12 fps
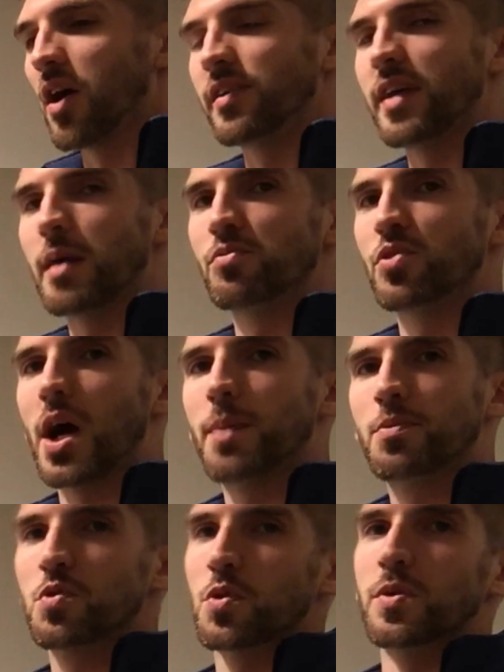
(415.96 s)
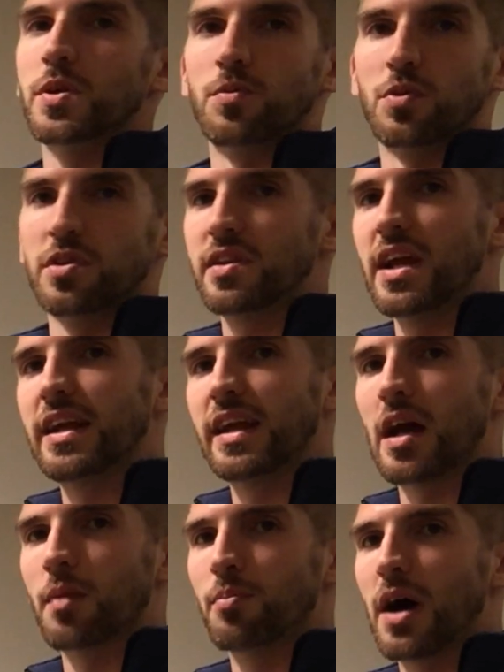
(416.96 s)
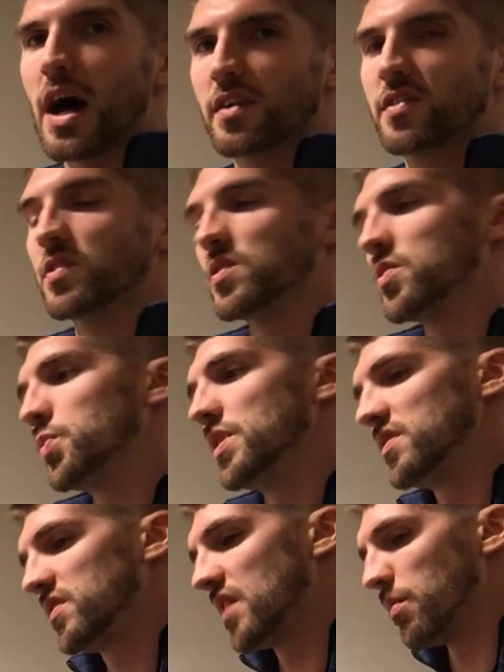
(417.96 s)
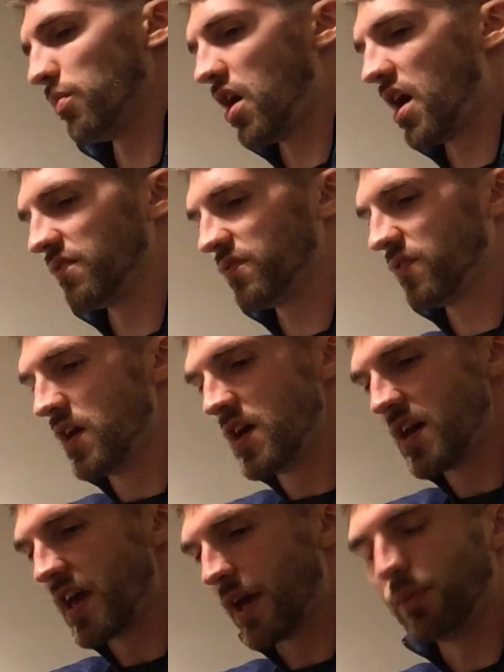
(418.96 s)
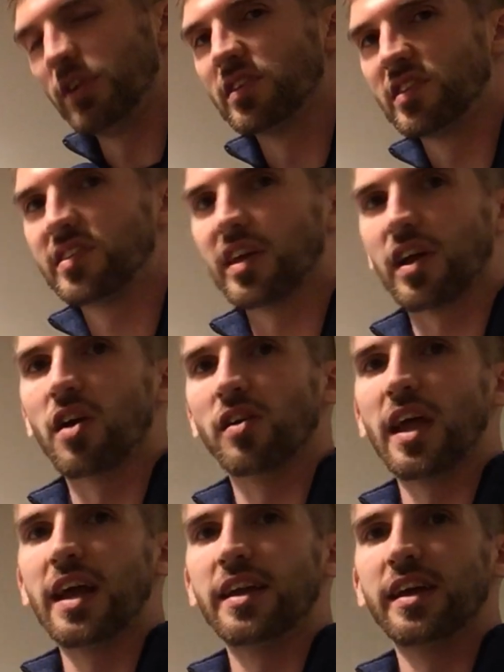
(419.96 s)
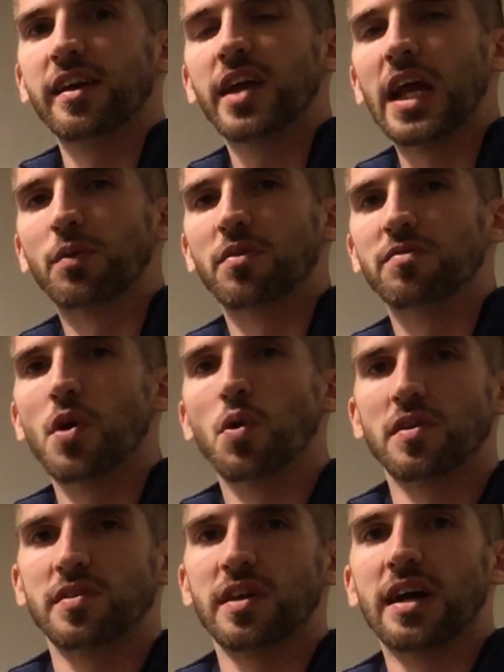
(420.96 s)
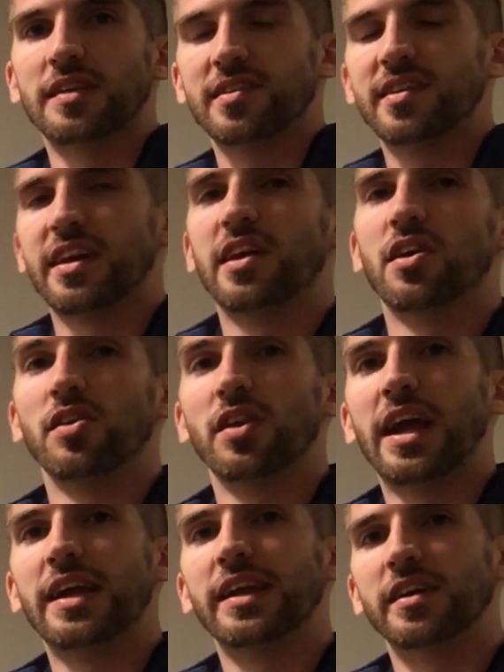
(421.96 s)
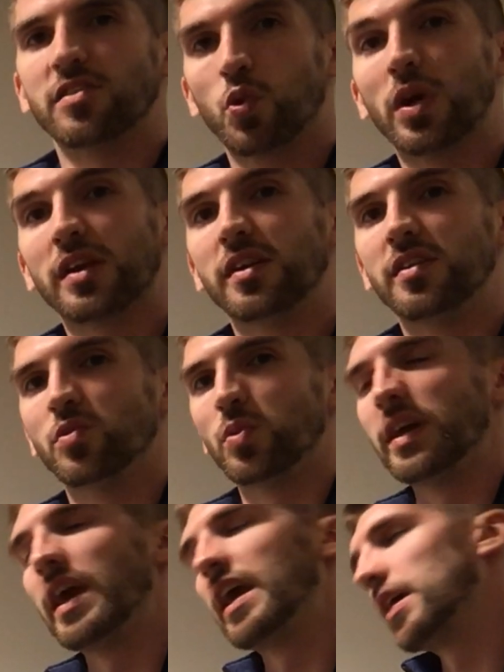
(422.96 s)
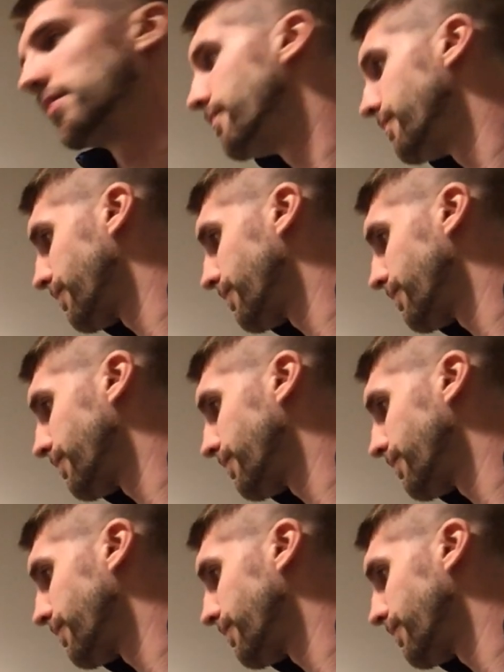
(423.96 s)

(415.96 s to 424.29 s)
depth drops, where we're standing on a box and we step off and we just stick our landing, and we're focusing on sticking our landing as quickly as we can.